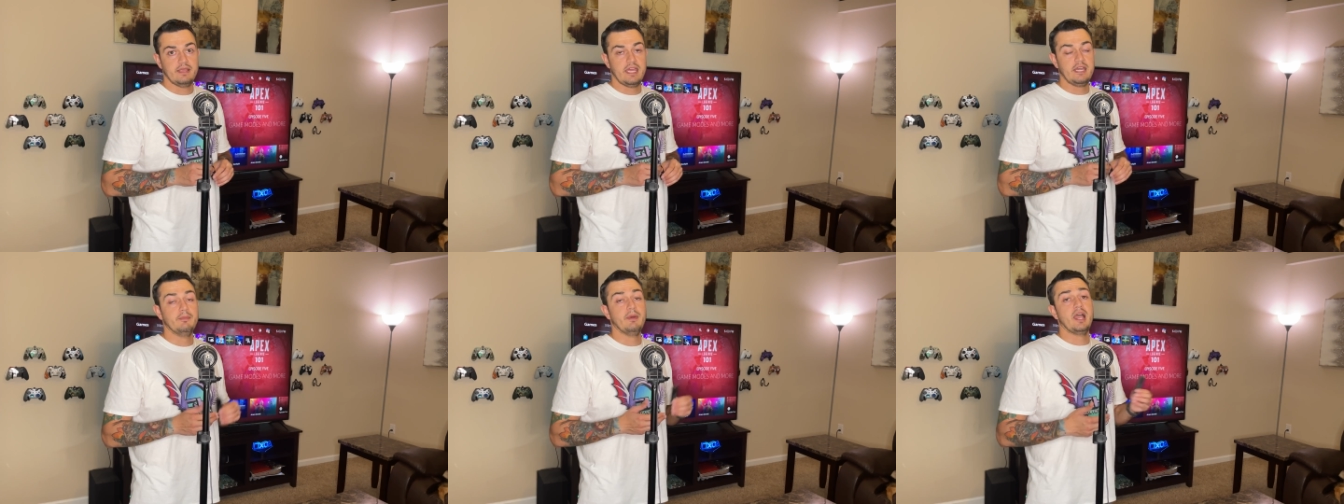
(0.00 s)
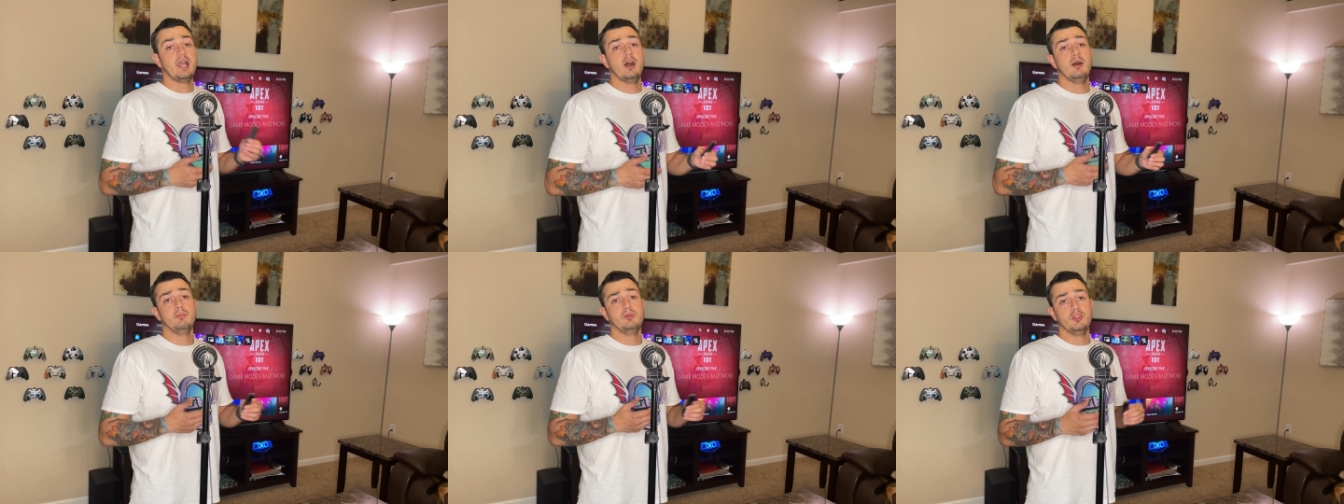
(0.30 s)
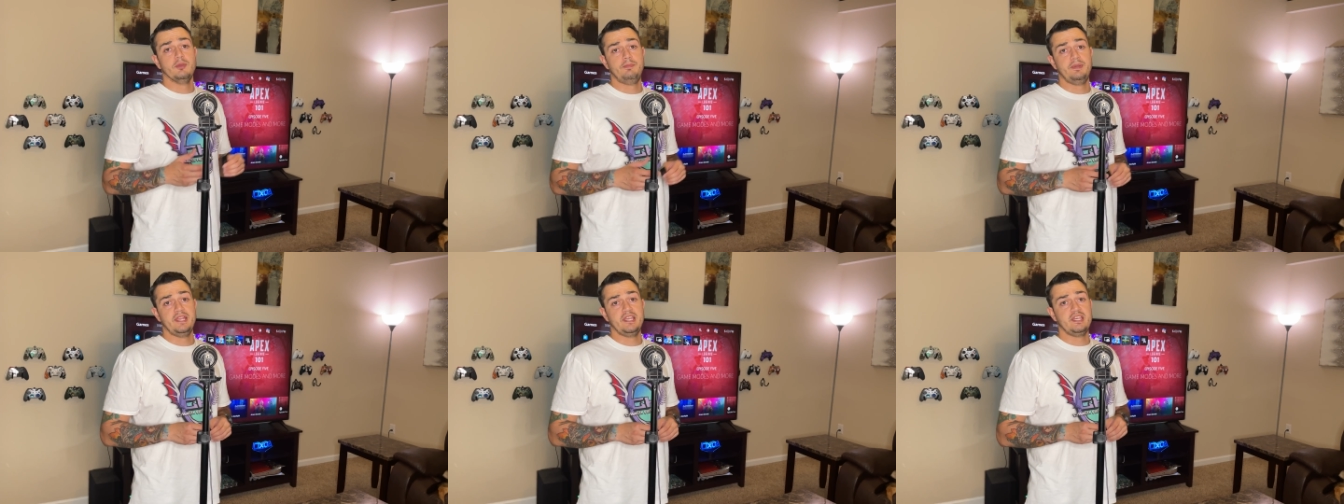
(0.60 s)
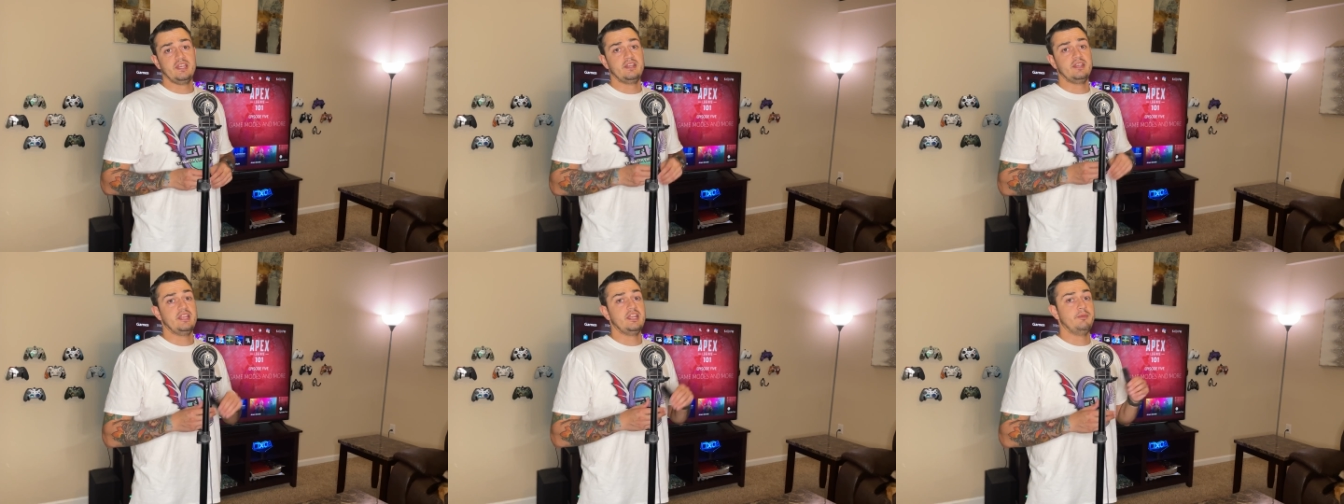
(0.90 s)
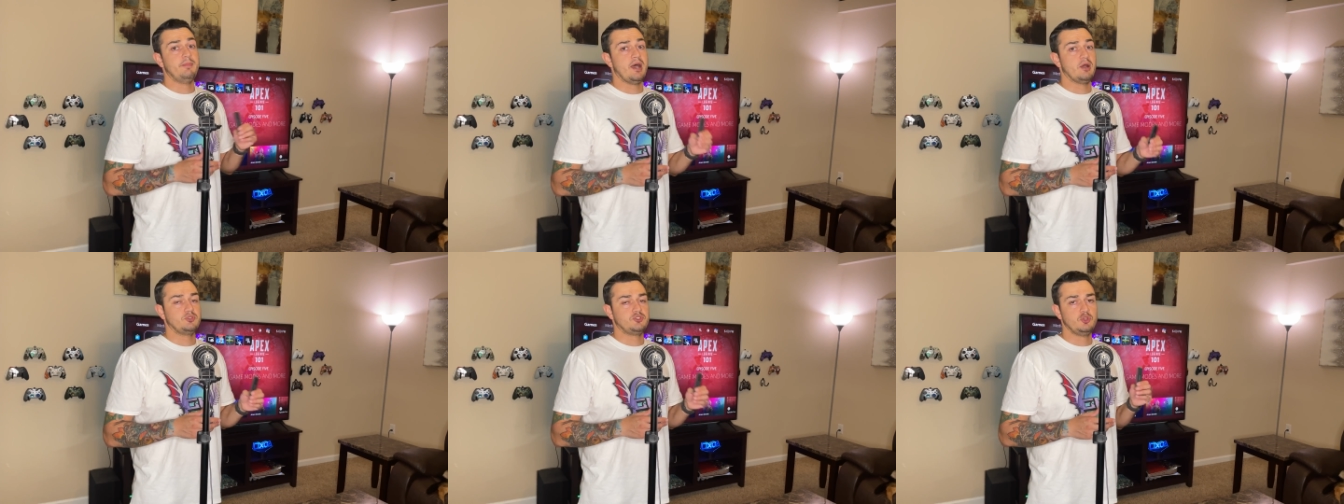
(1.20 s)
And in my humble opinion, in
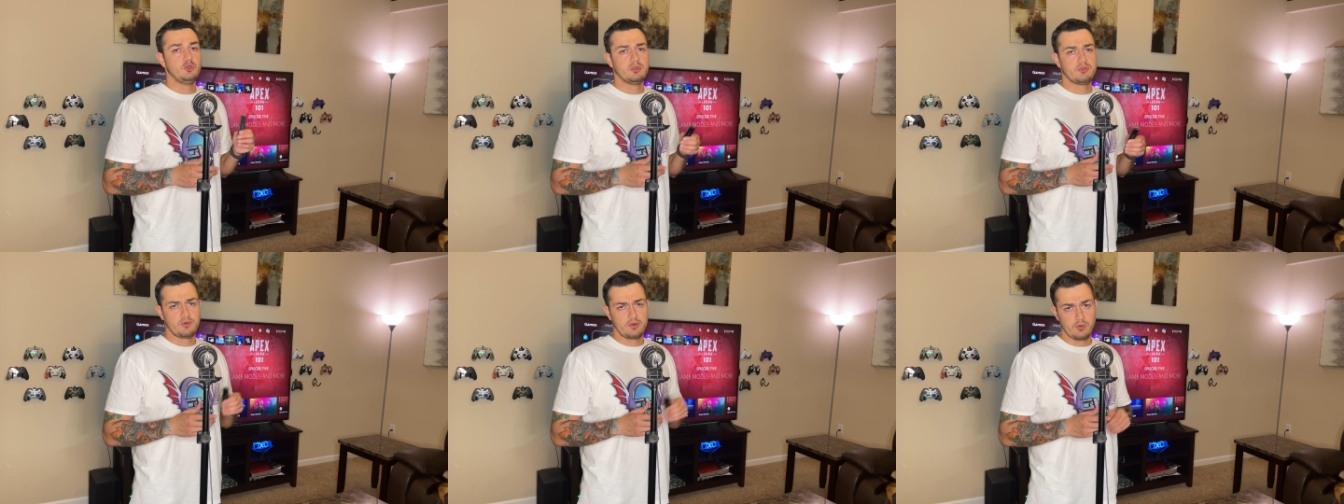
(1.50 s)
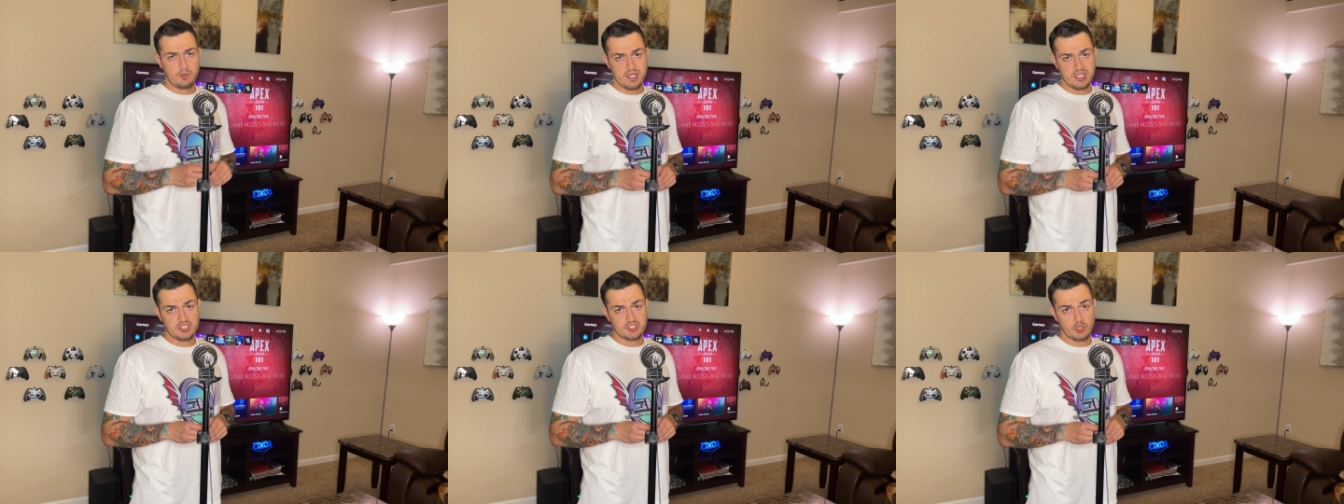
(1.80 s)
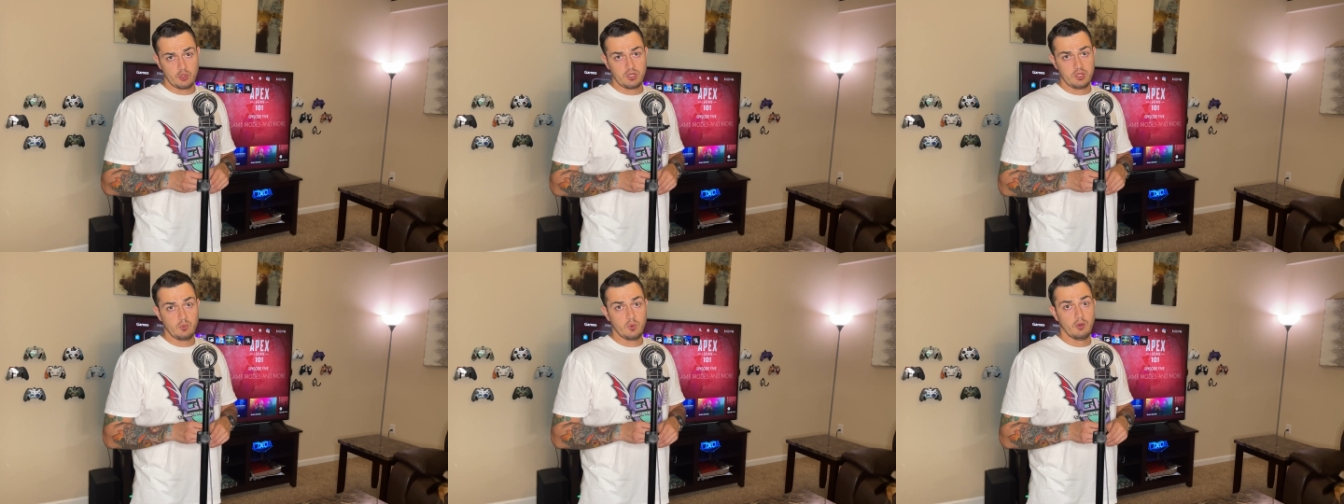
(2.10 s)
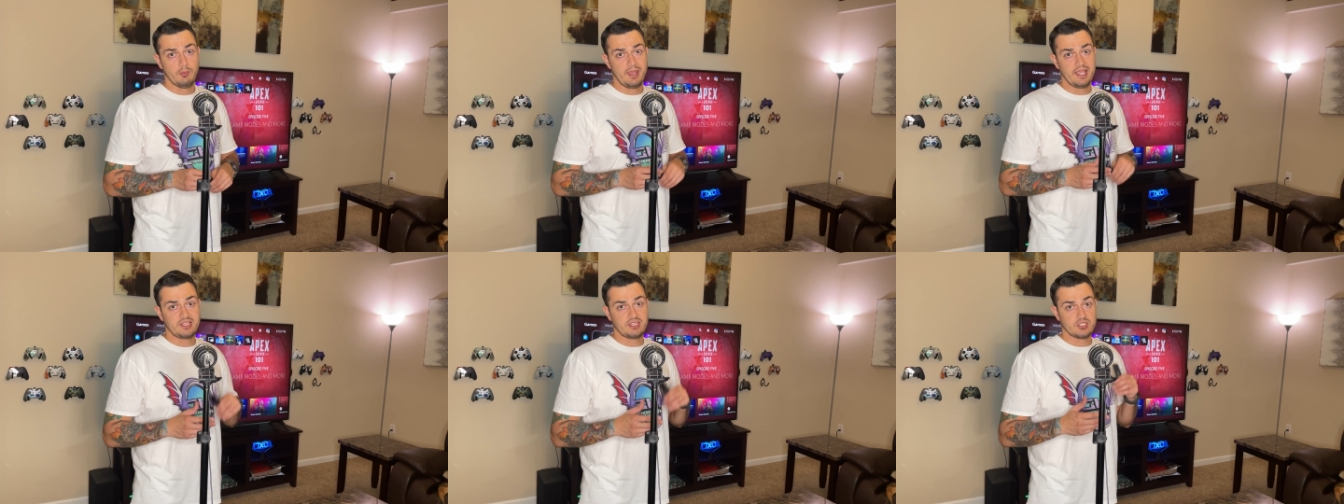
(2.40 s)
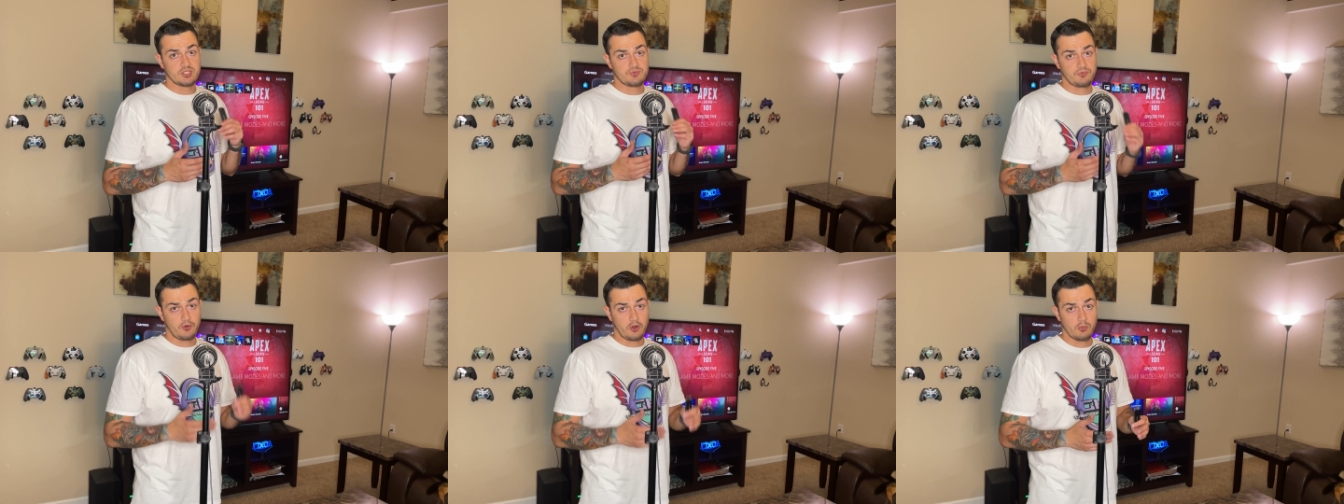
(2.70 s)
about two to three weeks, Sony will make
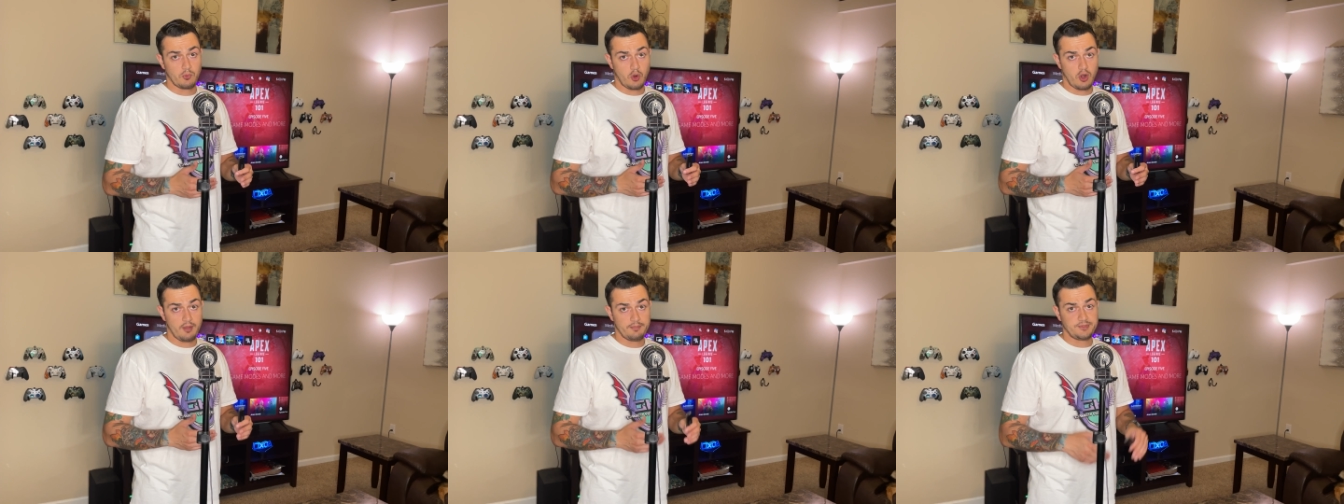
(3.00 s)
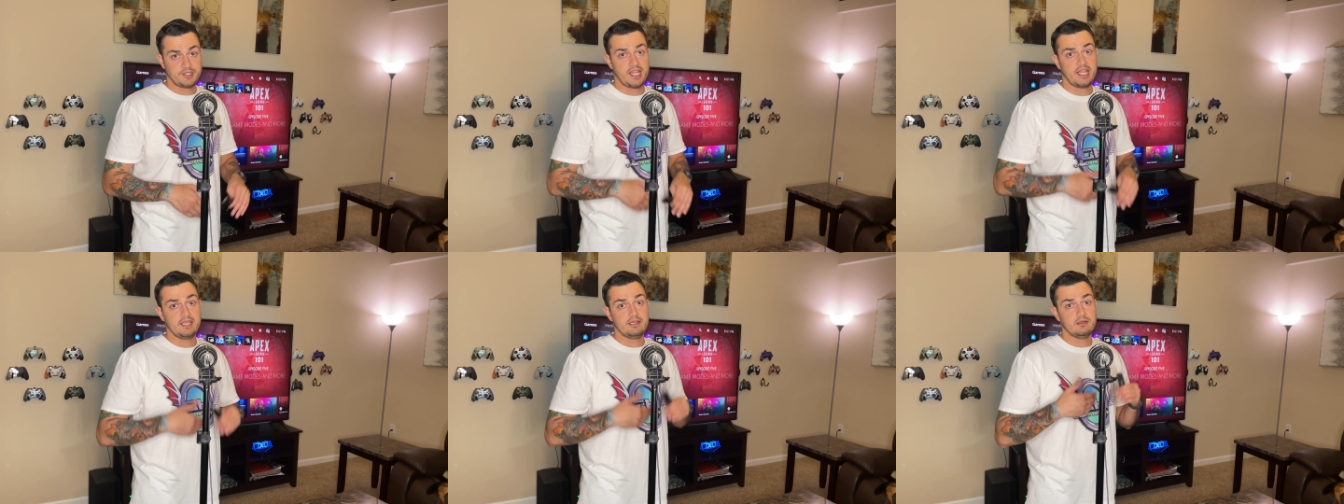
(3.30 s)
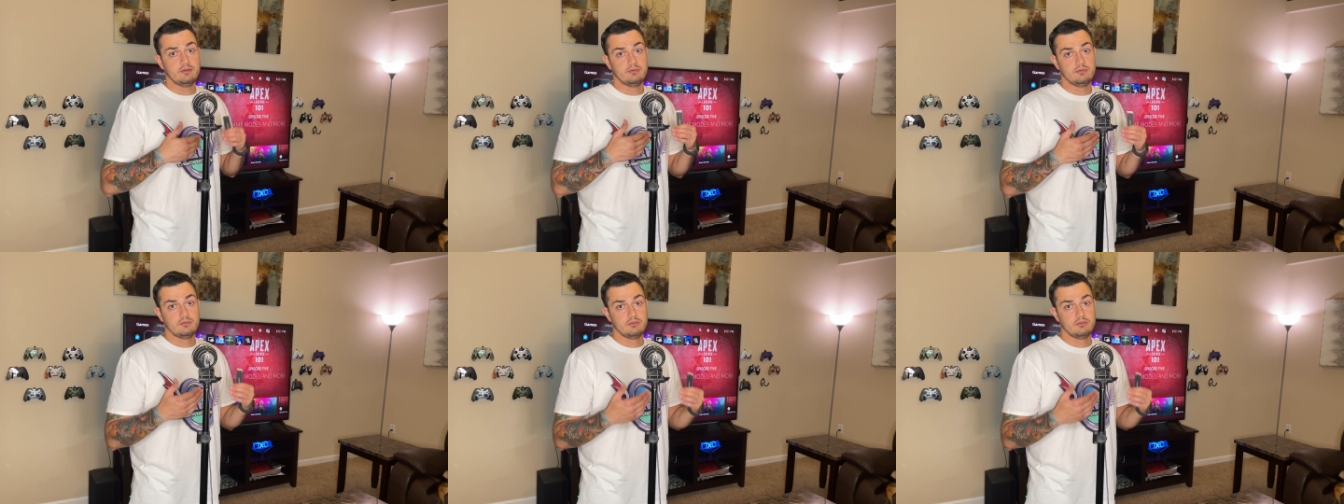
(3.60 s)
this firmware update